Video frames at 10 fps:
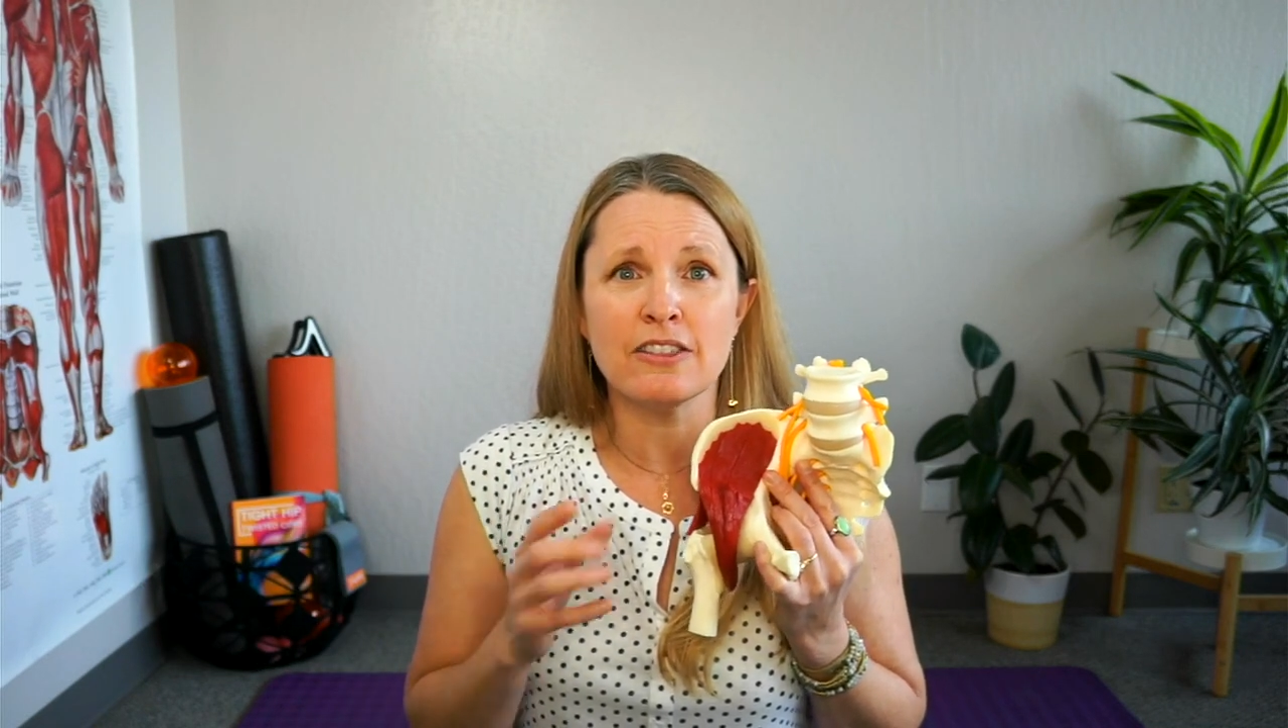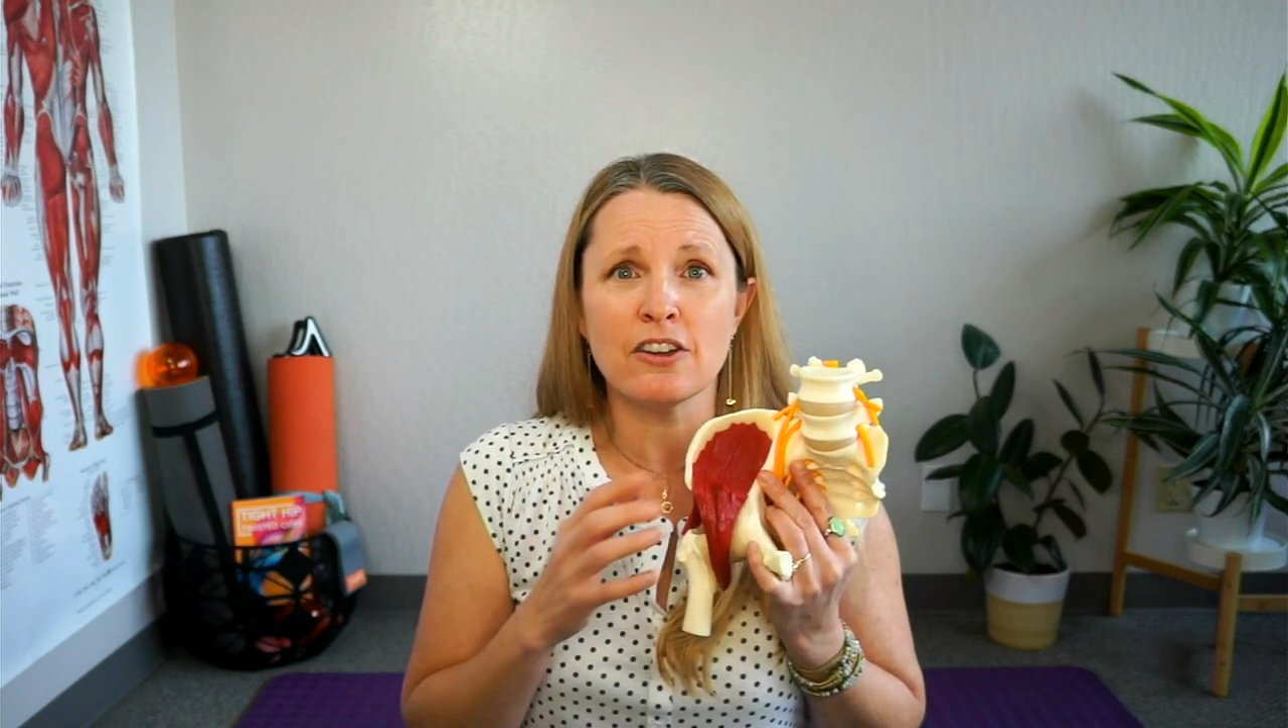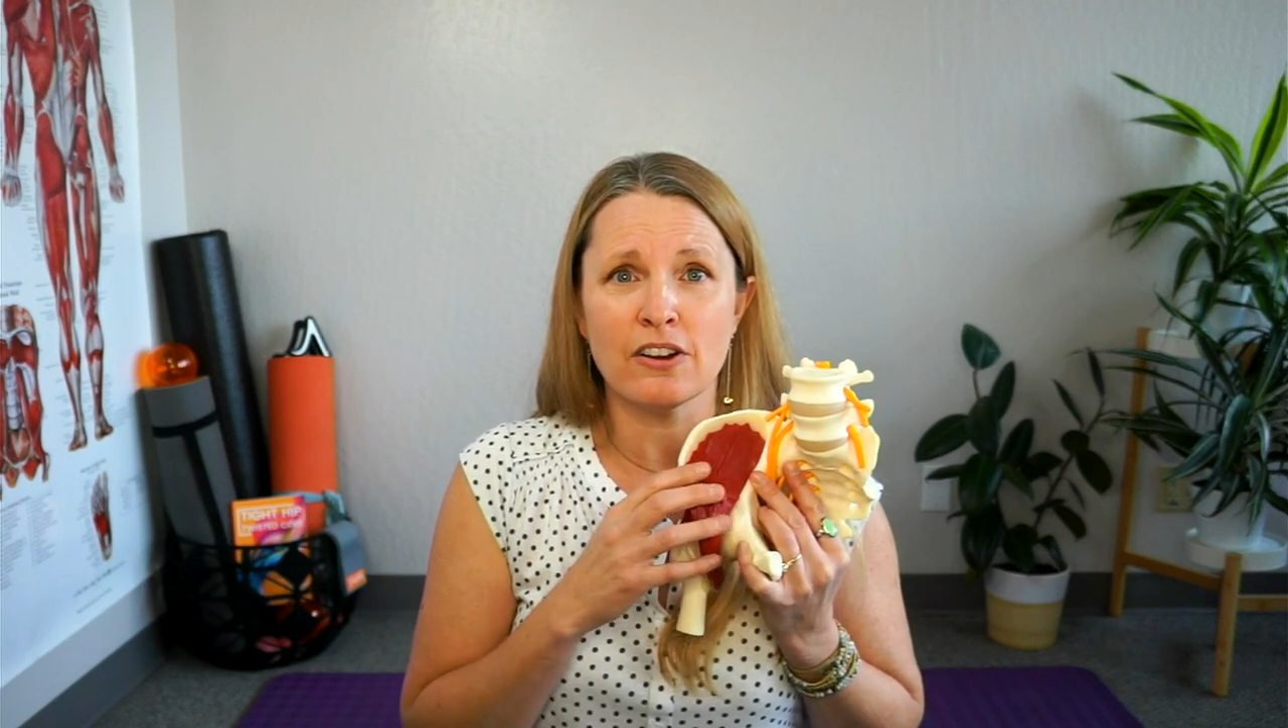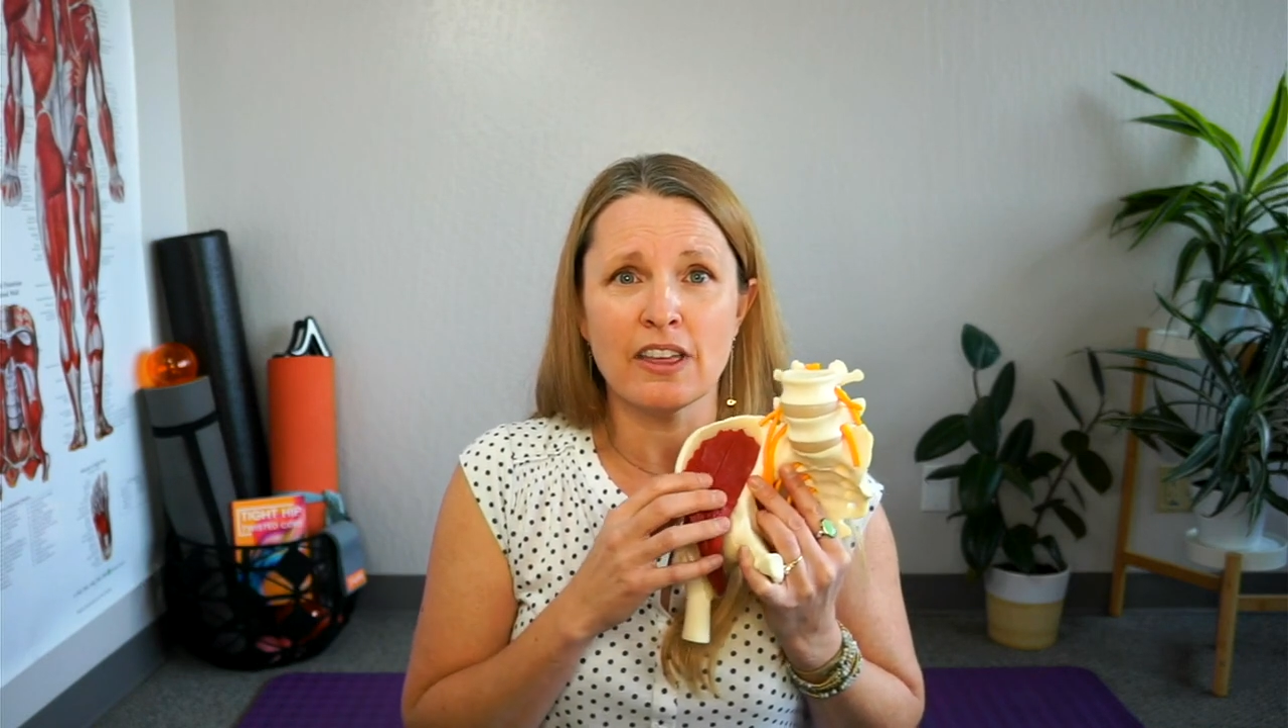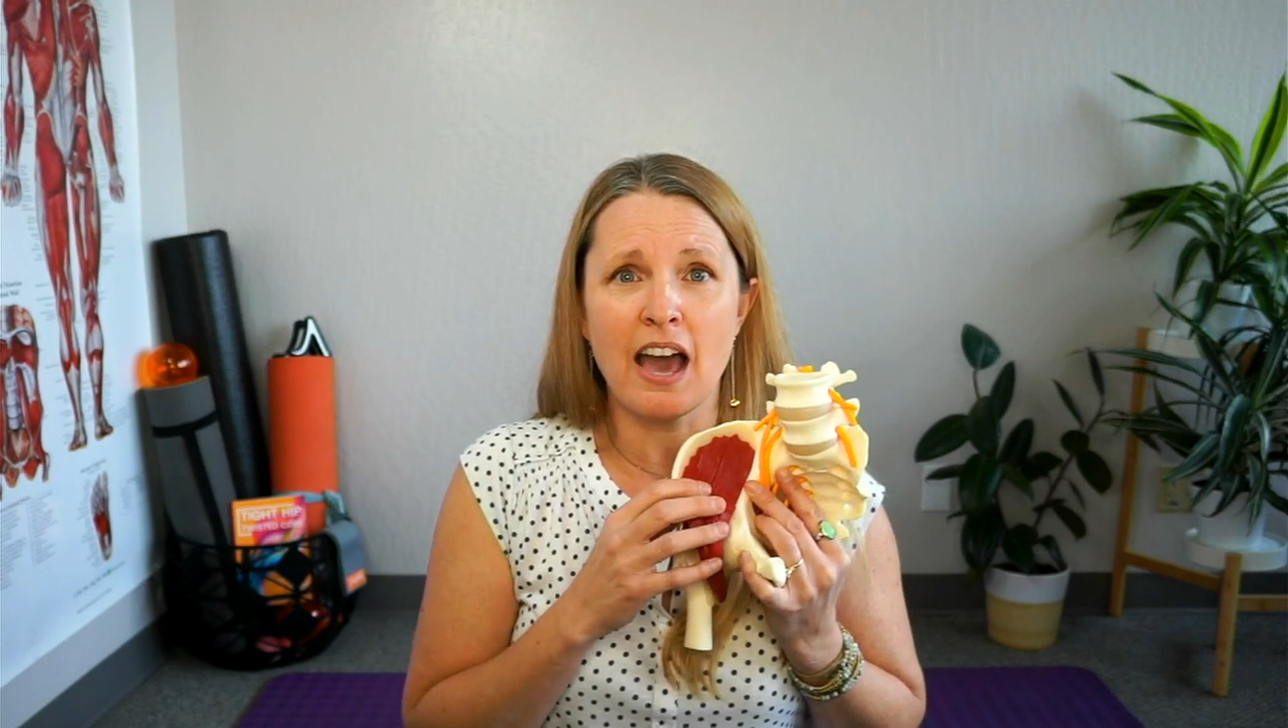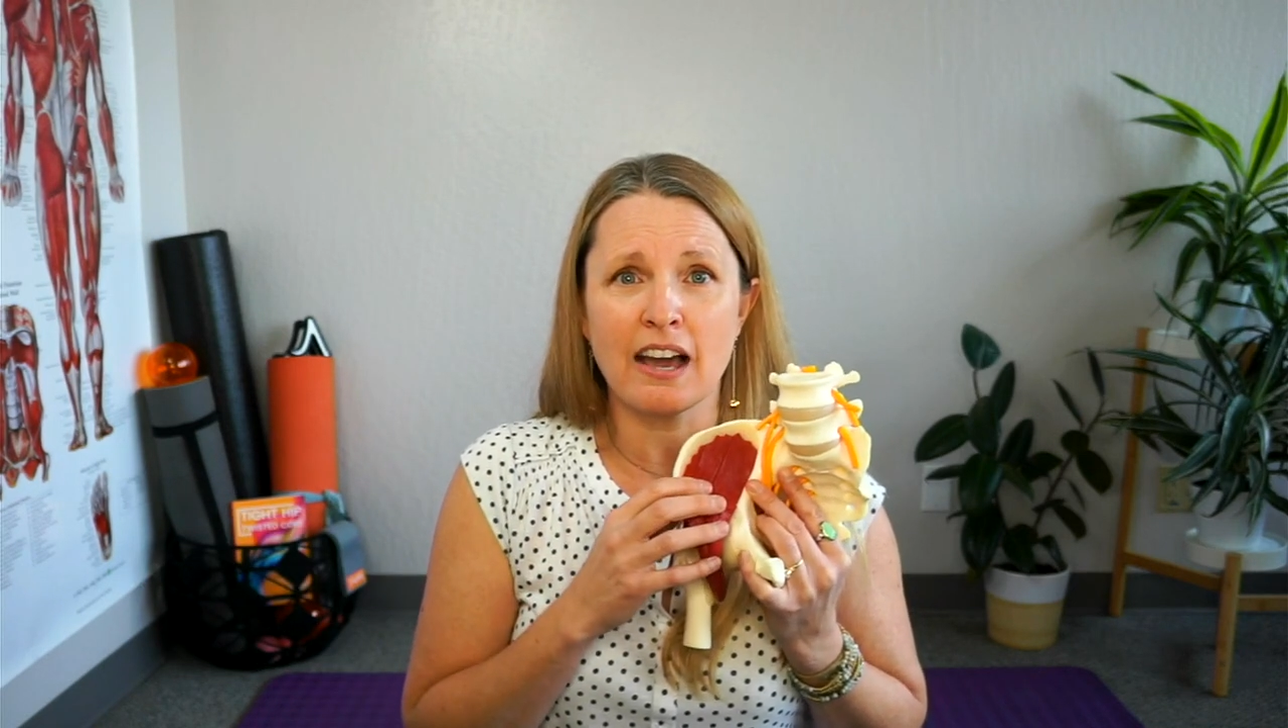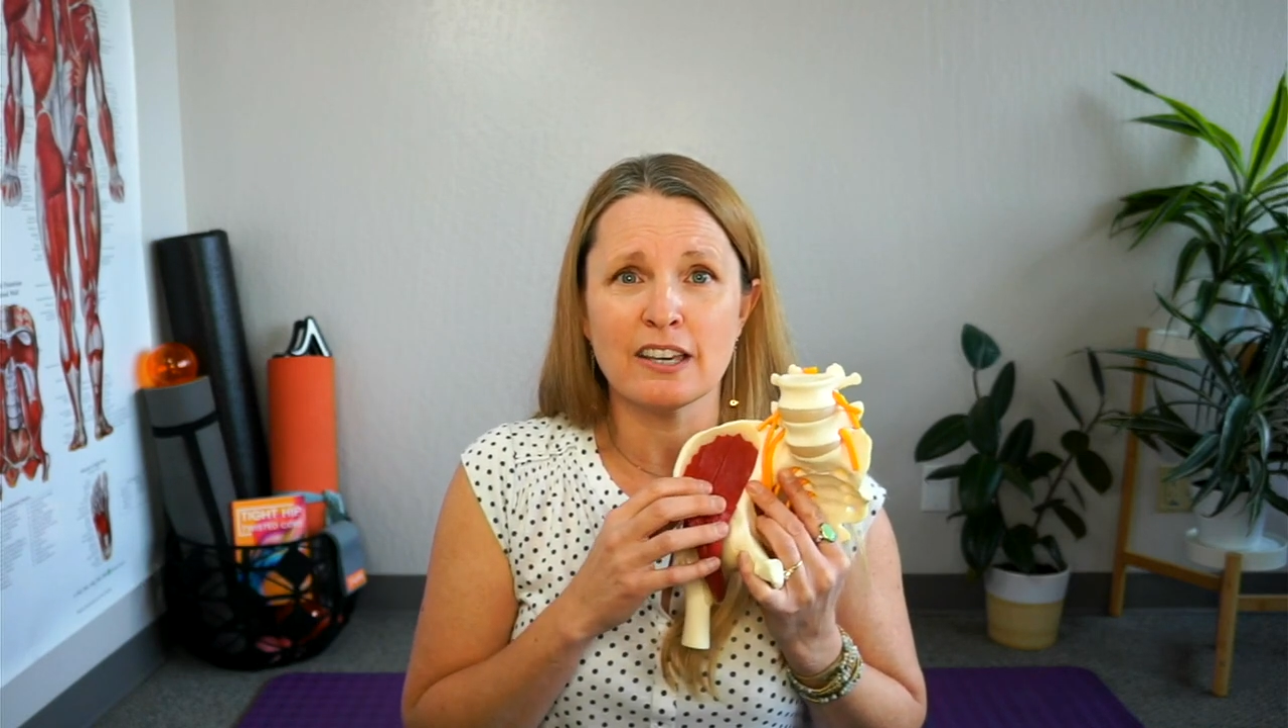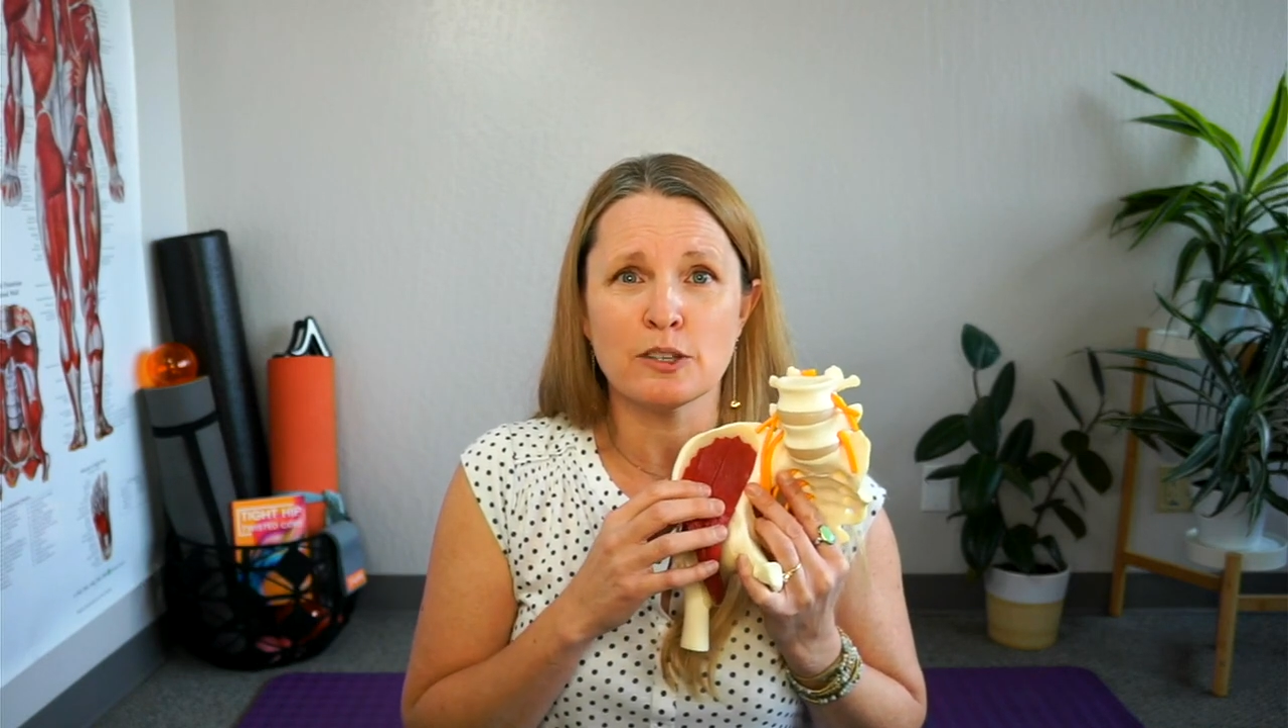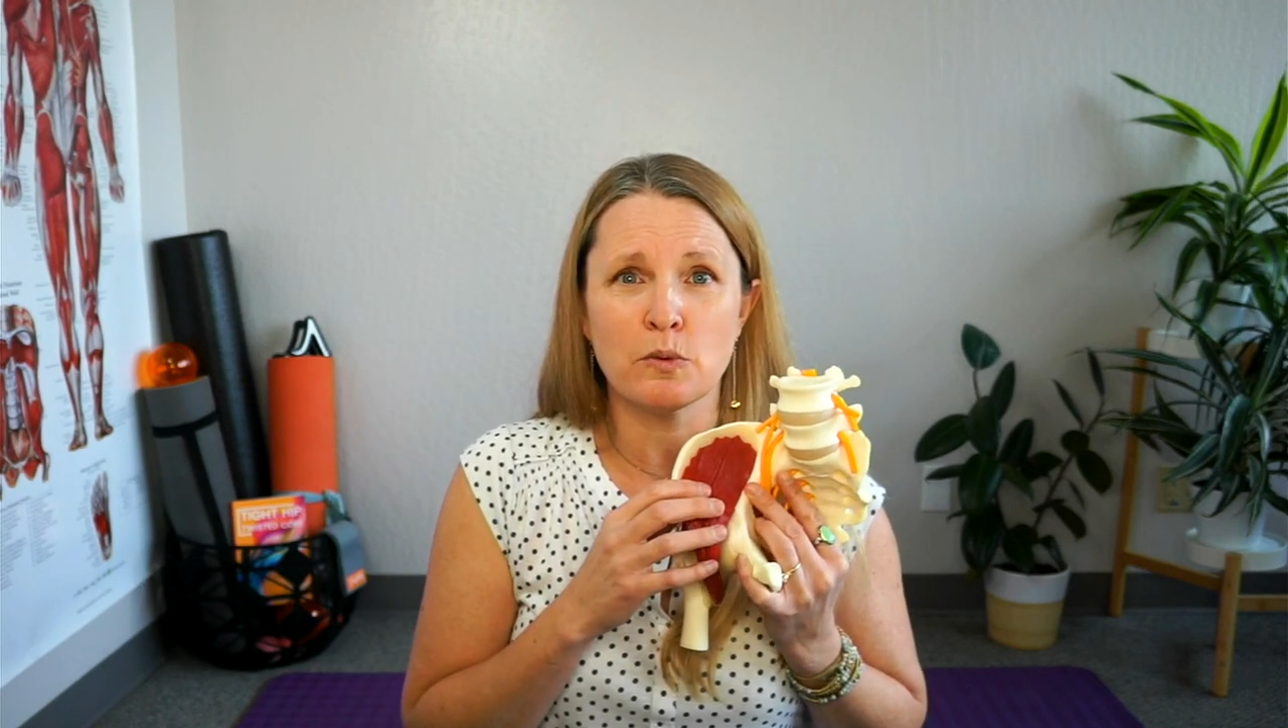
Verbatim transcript: their iliacus